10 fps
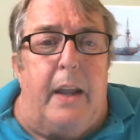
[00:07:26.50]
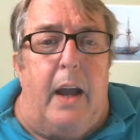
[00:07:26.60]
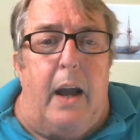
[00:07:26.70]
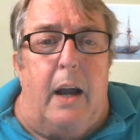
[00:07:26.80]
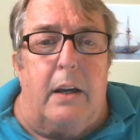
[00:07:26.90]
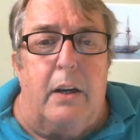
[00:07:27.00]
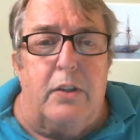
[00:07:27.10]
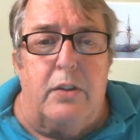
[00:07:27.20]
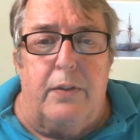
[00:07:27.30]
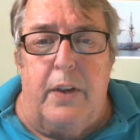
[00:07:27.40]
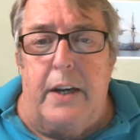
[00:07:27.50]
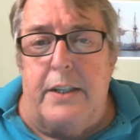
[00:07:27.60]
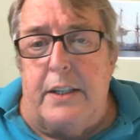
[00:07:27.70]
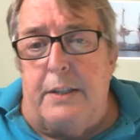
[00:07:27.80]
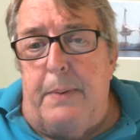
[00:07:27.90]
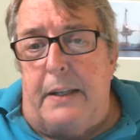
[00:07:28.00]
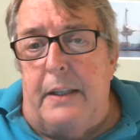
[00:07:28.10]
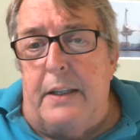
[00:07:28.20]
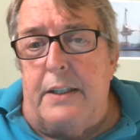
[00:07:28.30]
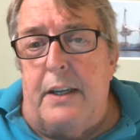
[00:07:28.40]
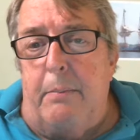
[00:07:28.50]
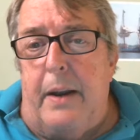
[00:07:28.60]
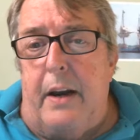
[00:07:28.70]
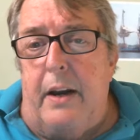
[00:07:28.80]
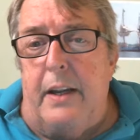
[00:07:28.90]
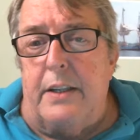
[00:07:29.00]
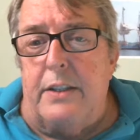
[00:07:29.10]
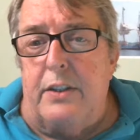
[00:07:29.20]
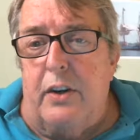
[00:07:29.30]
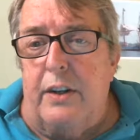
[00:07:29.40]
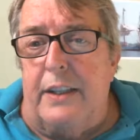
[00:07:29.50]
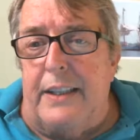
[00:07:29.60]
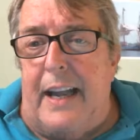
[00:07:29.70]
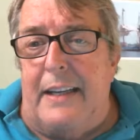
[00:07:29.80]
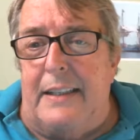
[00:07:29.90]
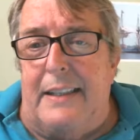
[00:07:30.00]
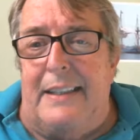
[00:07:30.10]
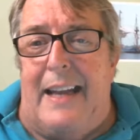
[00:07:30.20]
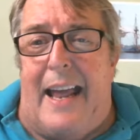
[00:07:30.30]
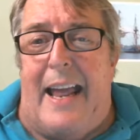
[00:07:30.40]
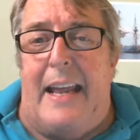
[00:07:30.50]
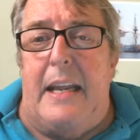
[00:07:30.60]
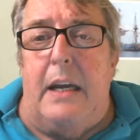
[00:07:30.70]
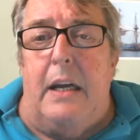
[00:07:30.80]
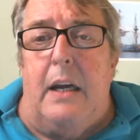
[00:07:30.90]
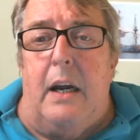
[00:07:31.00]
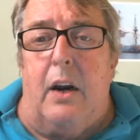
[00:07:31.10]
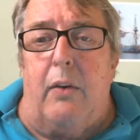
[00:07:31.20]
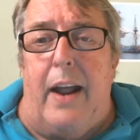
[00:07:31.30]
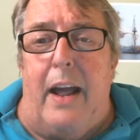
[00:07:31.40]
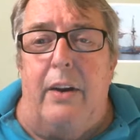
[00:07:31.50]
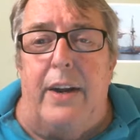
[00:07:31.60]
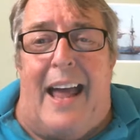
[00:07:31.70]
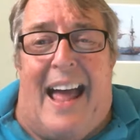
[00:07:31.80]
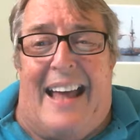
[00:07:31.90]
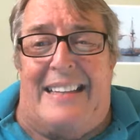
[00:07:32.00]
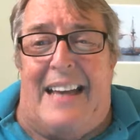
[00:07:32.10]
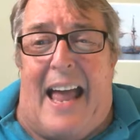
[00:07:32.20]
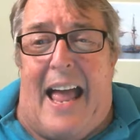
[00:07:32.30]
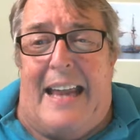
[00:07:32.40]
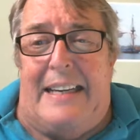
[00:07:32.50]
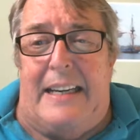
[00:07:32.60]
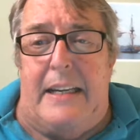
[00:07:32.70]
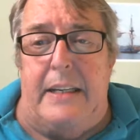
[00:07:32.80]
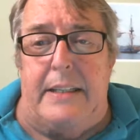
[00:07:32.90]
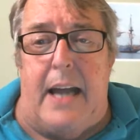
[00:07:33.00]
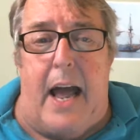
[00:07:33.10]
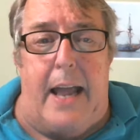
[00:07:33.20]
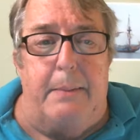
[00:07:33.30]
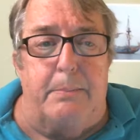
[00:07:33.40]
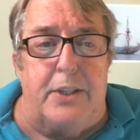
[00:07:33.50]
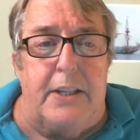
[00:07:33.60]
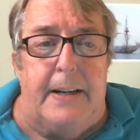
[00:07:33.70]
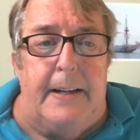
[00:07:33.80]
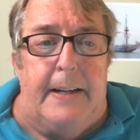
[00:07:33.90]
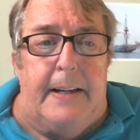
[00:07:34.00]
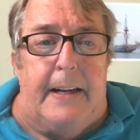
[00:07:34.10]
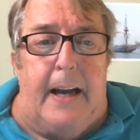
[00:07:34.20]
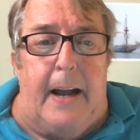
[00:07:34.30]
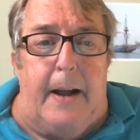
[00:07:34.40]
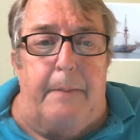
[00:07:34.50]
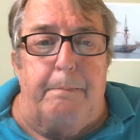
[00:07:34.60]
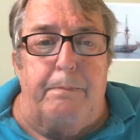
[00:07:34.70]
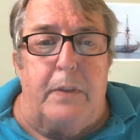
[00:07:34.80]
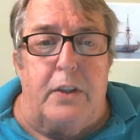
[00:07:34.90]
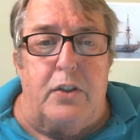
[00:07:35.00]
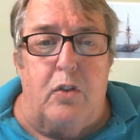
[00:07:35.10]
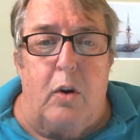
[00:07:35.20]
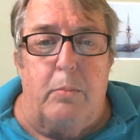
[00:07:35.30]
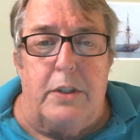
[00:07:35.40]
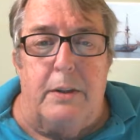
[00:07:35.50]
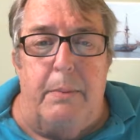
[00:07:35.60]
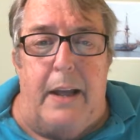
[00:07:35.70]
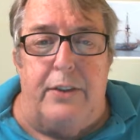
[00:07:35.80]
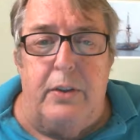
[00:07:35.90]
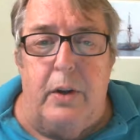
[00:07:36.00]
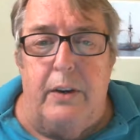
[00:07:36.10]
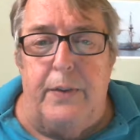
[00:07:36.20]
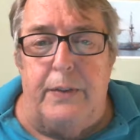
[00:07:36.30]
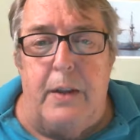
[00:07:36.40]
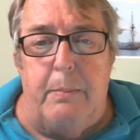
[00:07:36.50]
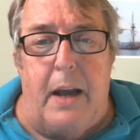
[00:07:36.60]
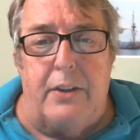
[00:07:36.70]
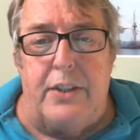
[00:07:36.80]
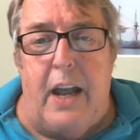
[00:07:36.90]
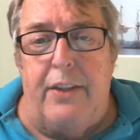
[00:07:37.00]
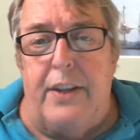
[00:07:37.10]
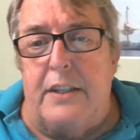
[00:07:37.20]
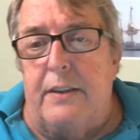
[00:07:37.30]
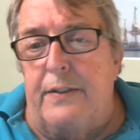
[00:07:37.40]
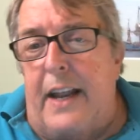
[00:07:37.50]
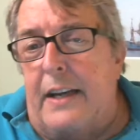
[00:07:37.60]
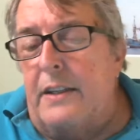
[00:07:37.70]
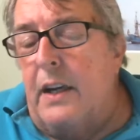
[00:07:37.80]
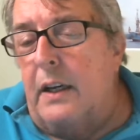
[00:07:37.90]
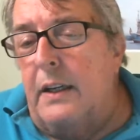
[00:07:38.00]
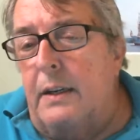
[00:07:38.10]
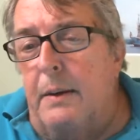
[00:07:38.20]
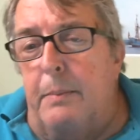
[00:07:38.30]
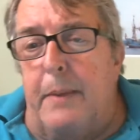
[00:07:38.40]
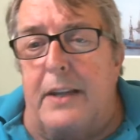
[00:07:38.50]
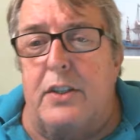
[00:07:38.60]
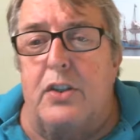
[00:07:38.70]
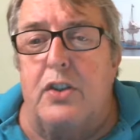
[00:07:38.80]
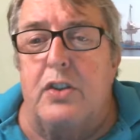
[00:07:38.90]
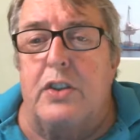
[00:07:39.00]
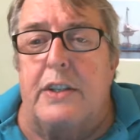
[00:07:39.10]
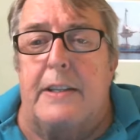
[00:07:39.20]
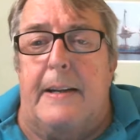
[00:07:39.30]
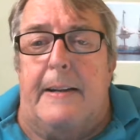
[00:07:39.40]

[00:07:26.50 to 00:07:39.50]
Coastal flooding is expected in some areas during the day today around high tide times. The storm was about 250 miles southeast of Nantucket in Massachusetts,